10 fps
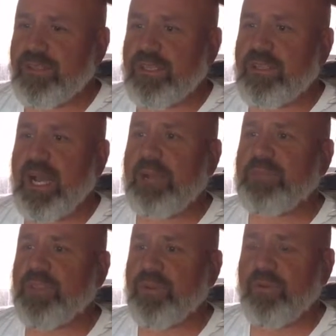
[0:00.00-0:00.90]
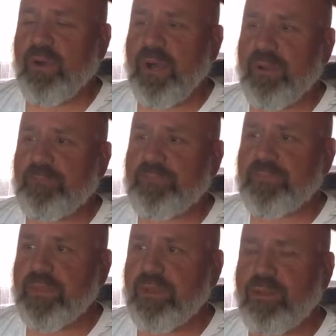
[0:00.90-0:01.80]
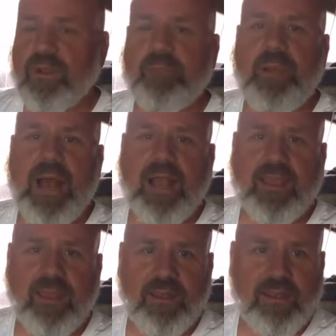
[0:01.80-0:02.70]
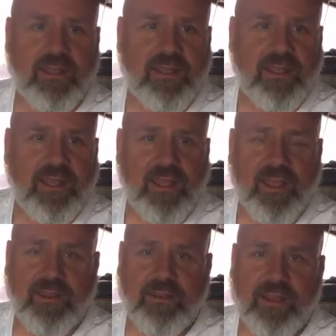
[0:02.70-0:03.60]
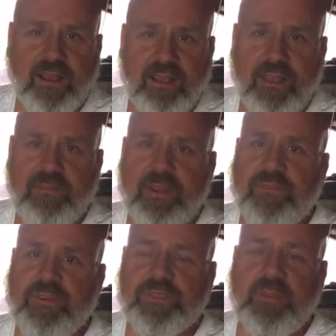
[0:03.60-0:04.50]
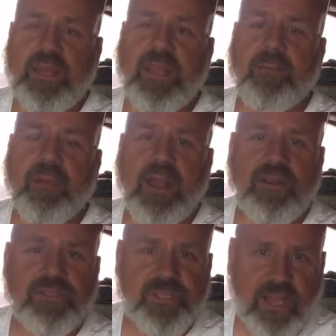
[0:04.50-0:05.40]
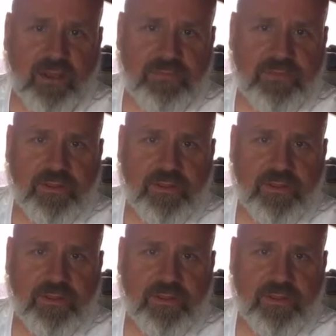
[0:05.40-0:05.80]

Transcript: a time to look back and even if you're spending it by yourself,